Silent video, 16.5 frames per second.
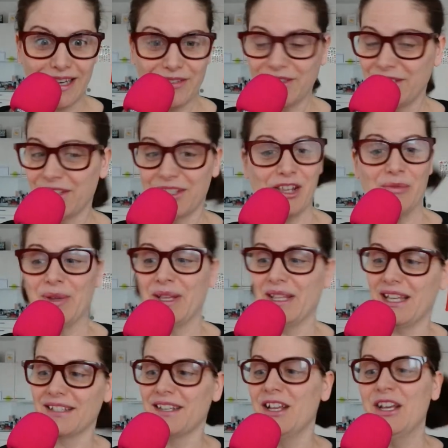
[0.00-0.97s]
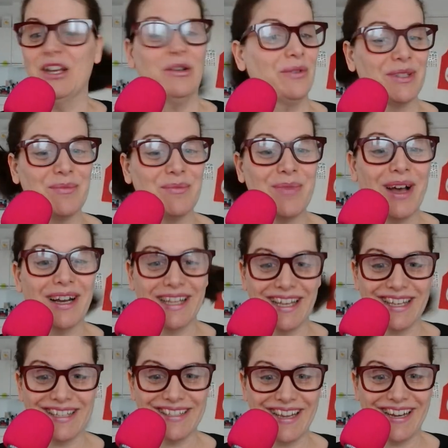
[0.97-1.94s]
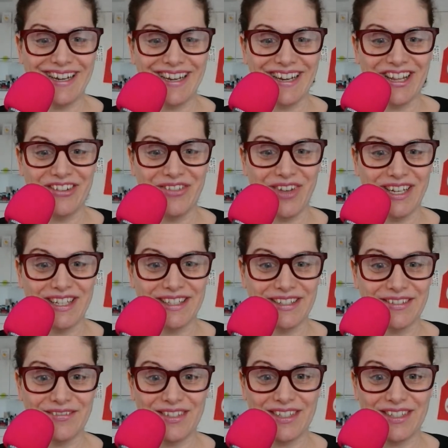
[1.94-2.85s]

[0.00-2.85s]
I was looking at my list with some podcast editing advice.